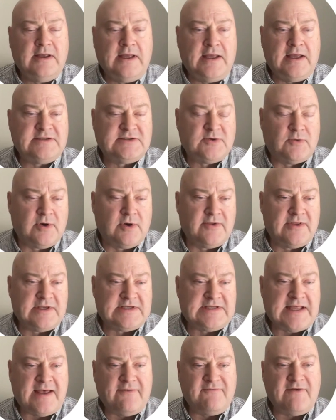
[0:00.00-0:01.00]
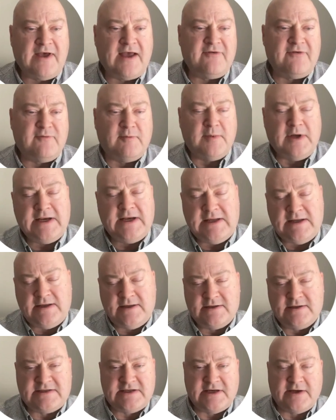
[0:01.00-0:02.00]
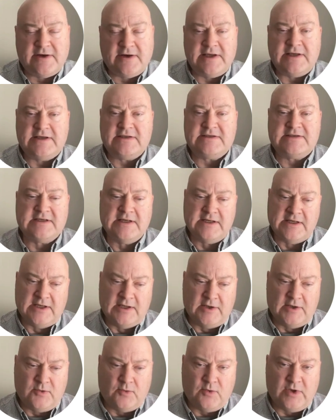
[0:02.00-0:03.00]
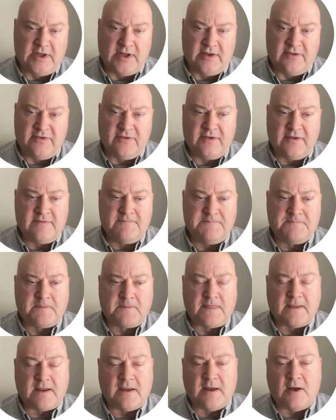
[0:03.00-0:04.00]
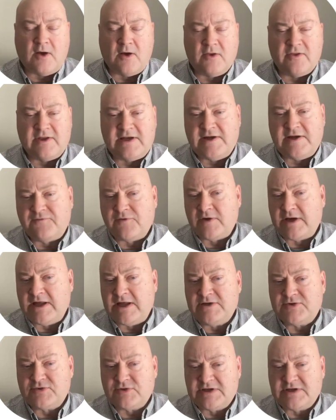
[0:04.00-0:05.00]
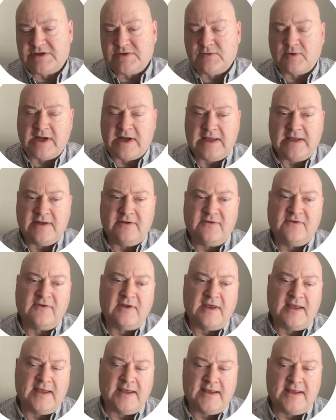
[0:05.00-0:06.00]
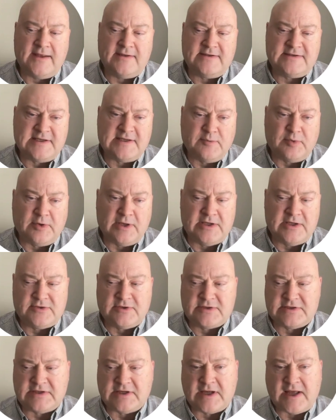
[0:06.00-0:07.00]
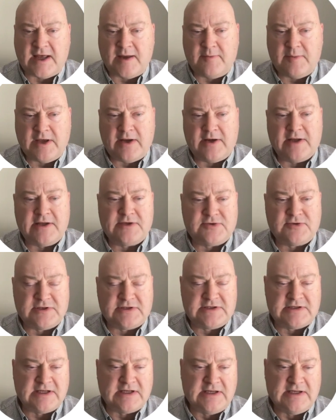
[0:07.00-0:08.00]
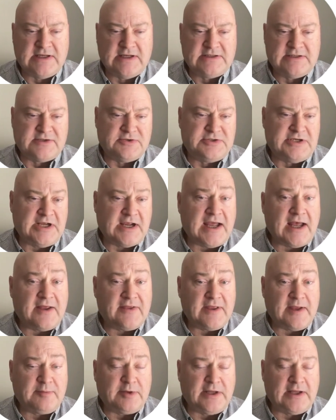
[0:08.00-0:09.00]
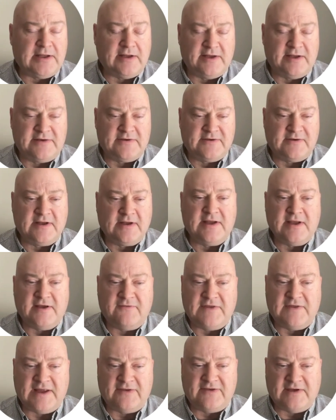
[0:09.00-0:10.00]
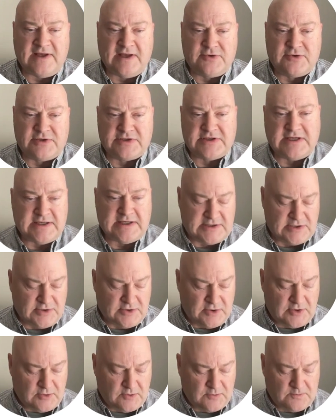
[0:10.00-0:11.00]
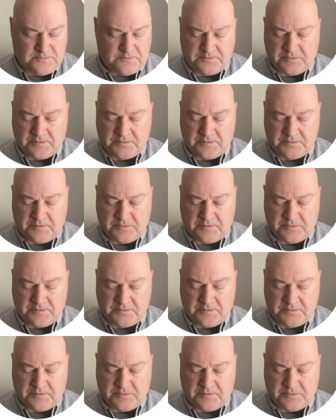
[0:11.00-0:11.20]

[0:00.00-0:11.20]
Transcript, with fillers: And so we're in the time value of money series with all the different interest rates and simple interest and compound interest. So check out that playlist if that's interesting to you.